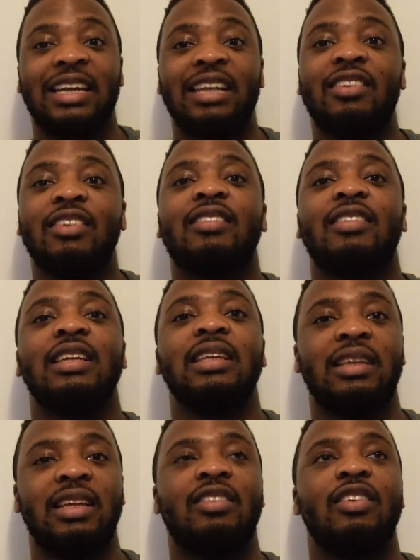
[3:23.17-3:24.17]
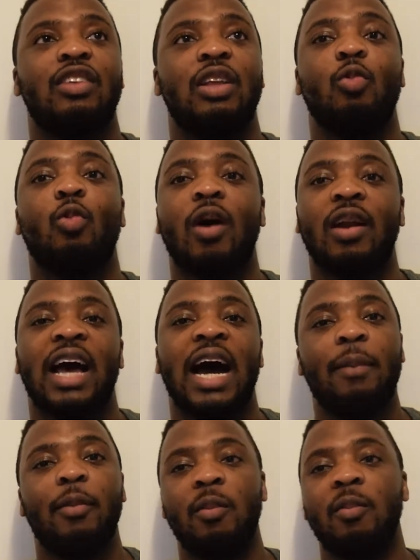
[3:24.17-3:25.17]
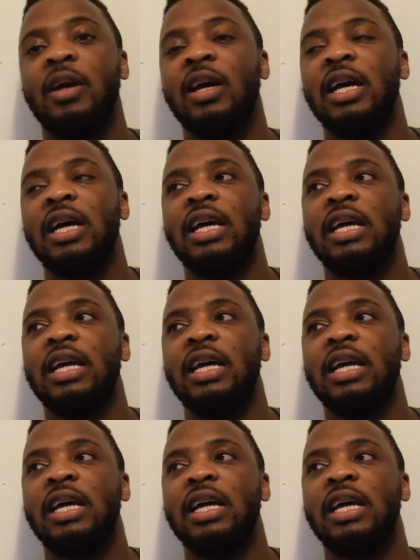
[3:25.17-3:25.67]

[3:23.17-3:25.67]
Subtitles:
this is the one album